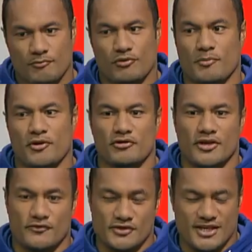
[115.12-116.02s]

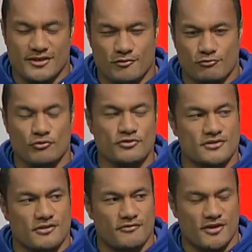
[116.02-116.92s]
primarily, if you take the root
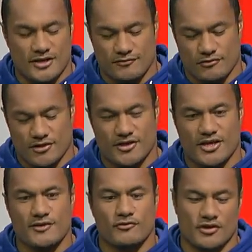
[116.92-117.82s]
of the evil, and the
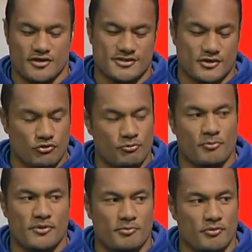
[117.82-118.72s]
evil is a group
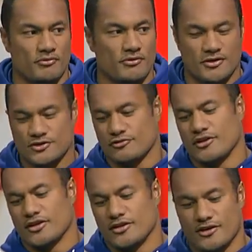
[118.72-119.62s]
of people
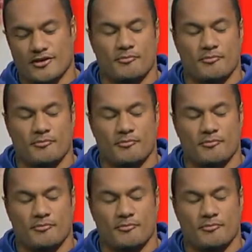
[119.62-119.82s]
treating another